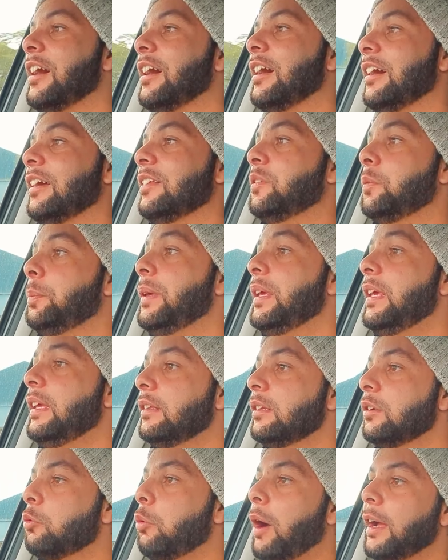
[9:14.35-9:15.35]
It's
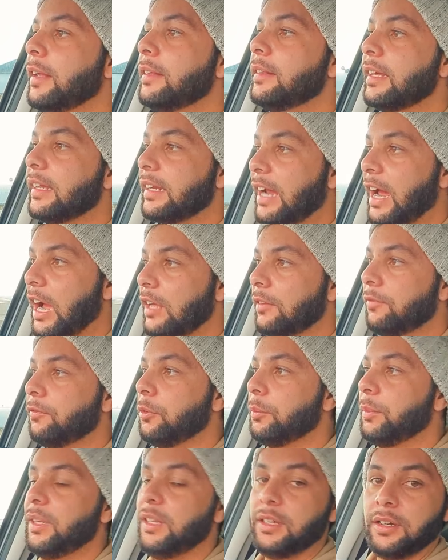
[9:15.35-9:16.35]
been quite a ride for
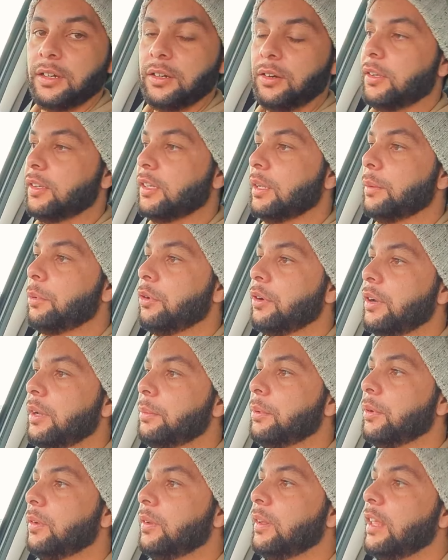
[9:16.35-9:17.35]
me here on
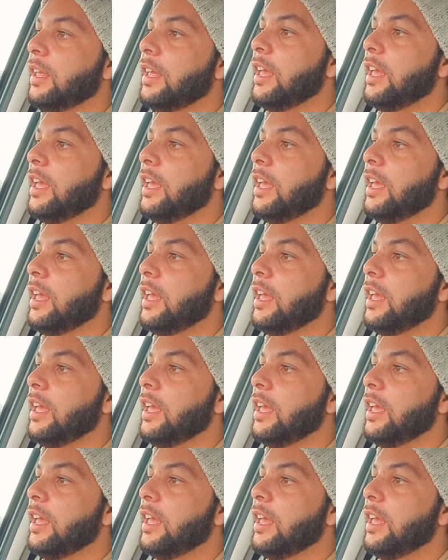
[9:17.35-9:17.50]
Liberebil,